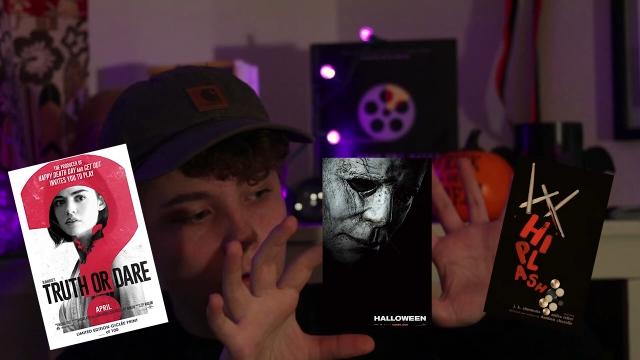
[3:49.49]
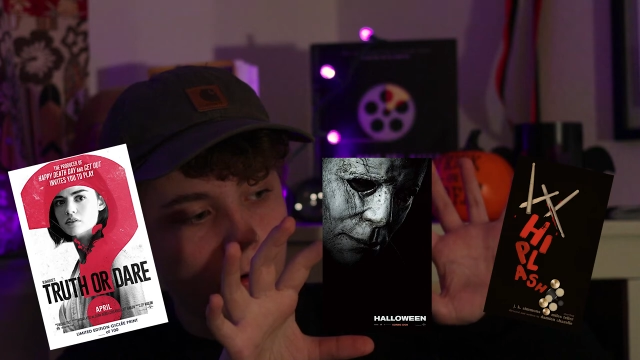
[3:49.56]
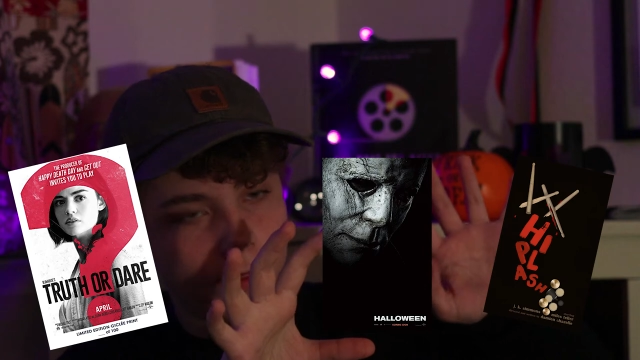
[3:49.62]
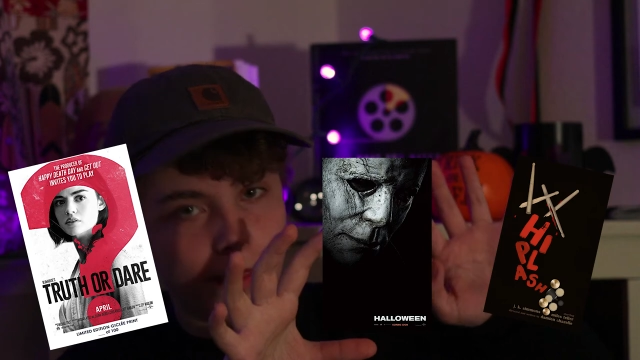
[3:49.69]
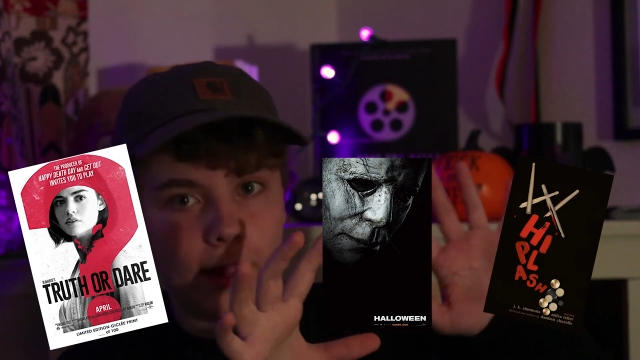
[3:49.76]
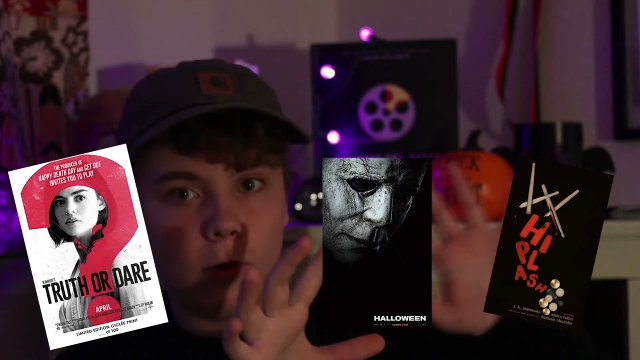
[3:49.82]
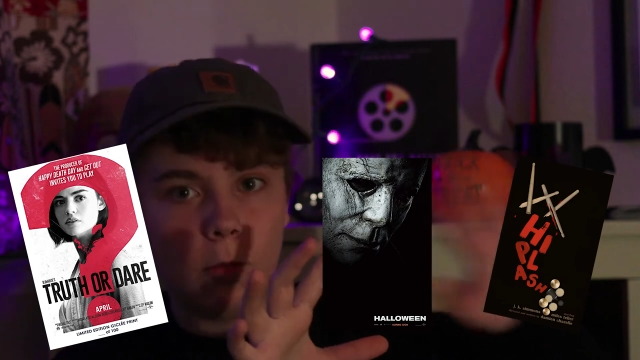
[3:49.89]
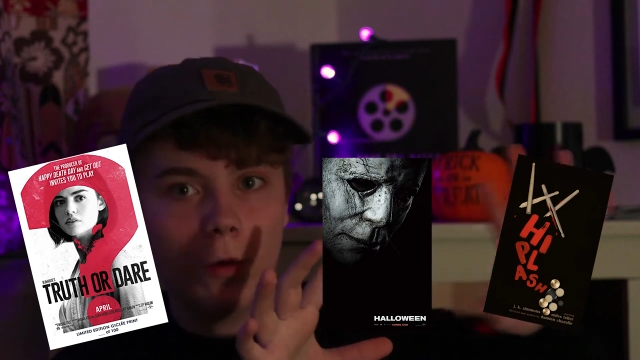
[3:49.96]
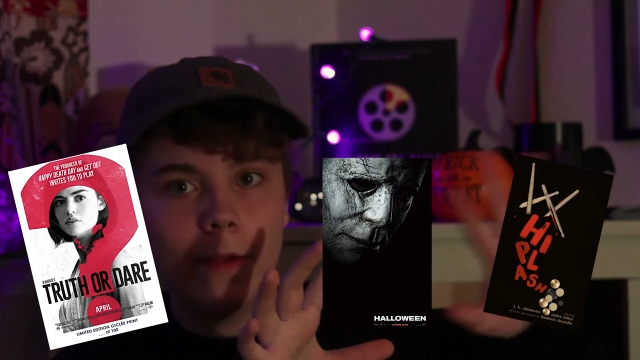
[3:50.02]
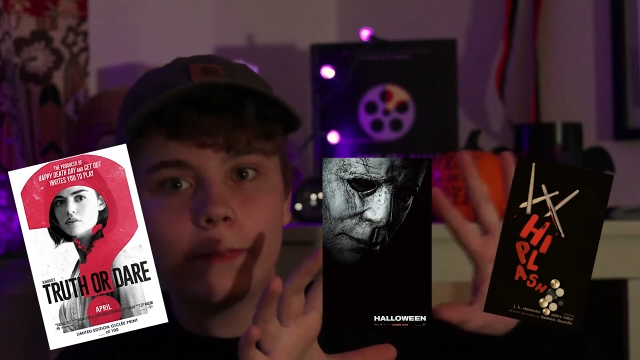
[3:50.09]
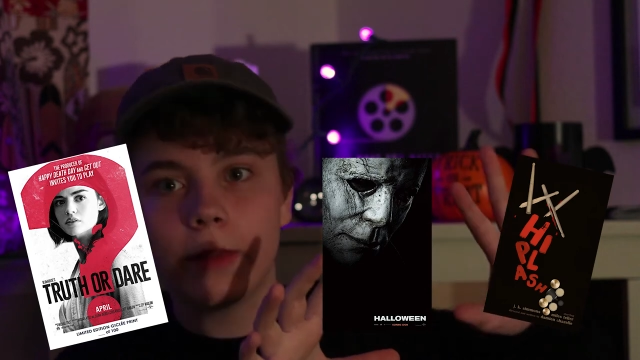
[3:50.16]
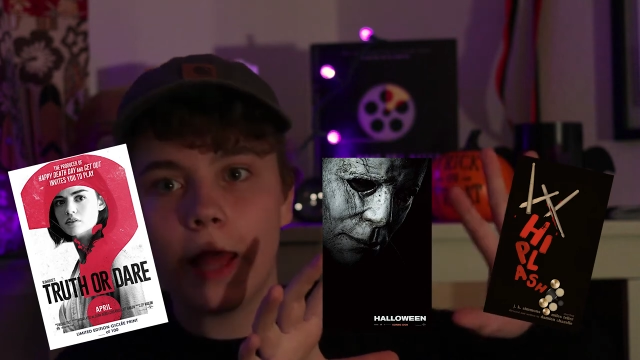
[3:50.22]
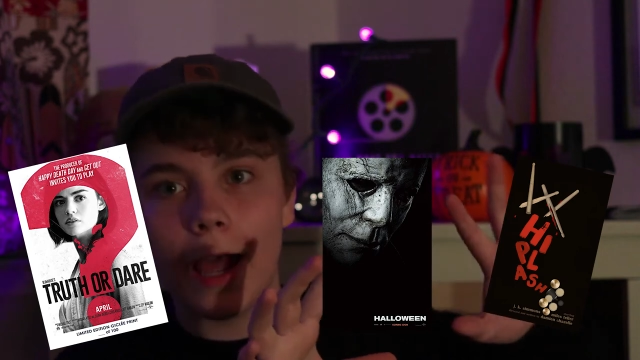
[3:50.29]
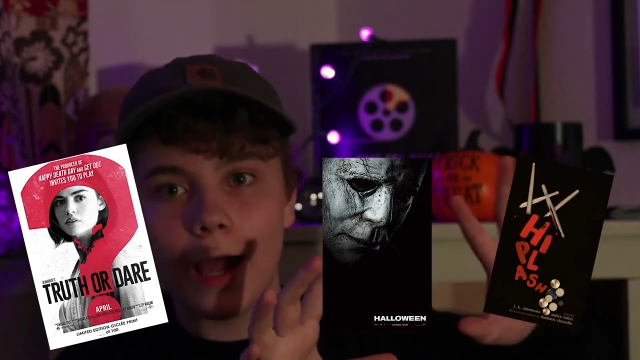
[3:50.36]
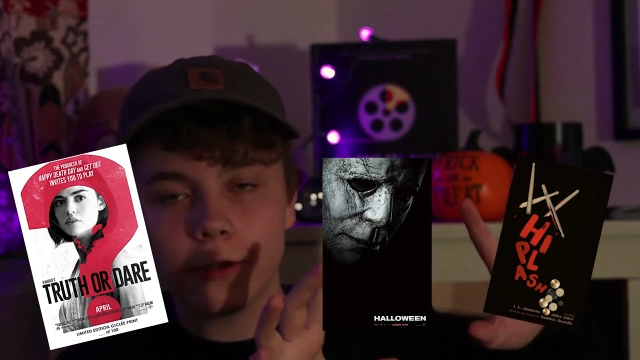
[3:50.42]
with like
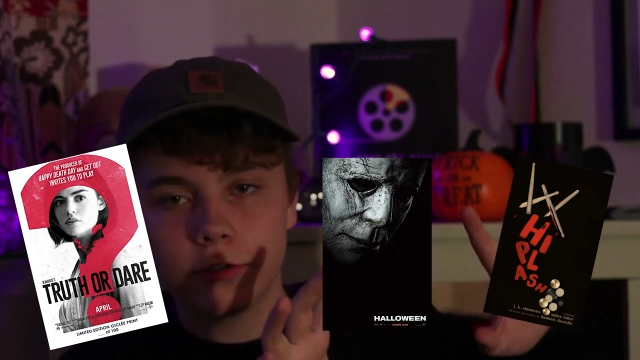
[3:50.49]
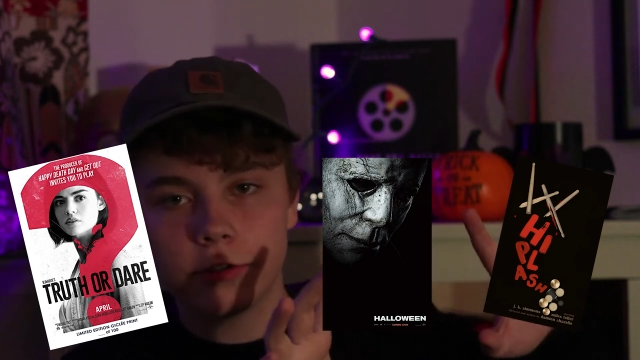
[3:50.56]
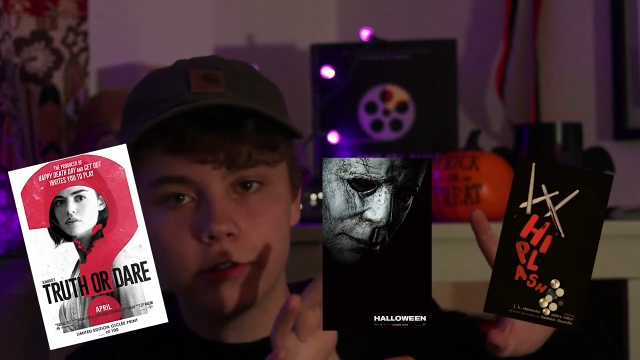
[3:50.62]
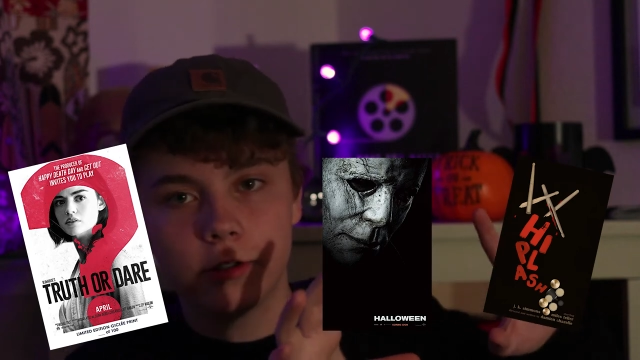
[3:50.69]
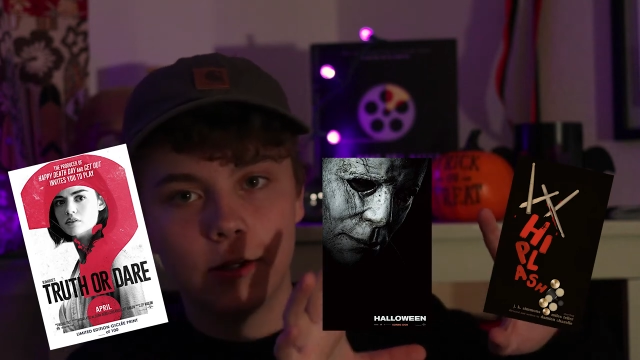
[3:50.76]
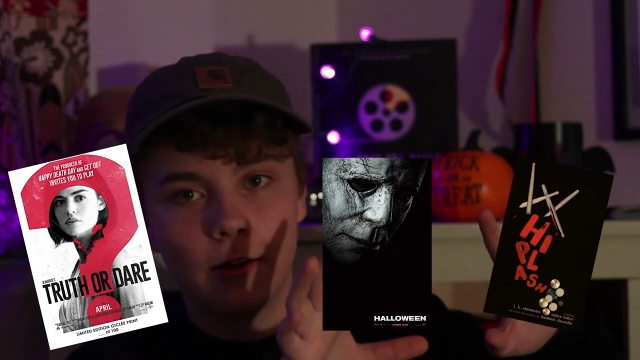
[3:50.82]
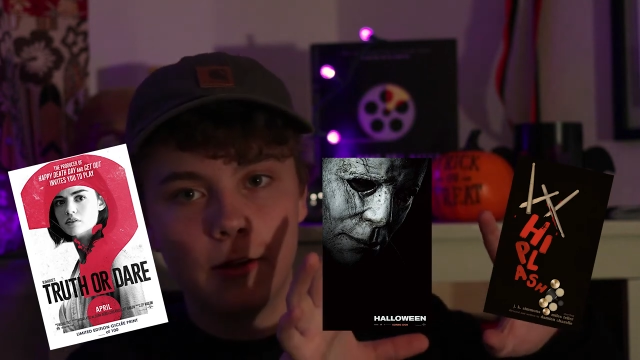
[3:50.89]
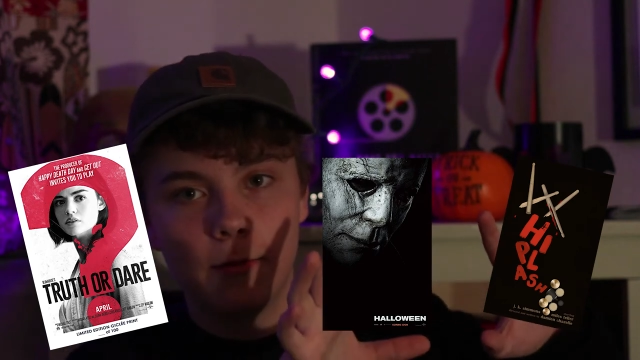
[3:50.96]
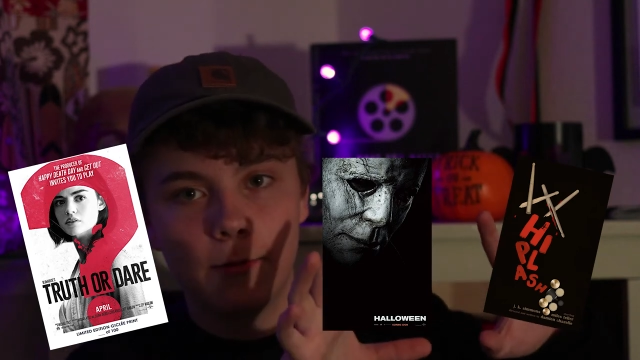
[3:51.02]
Whiplash,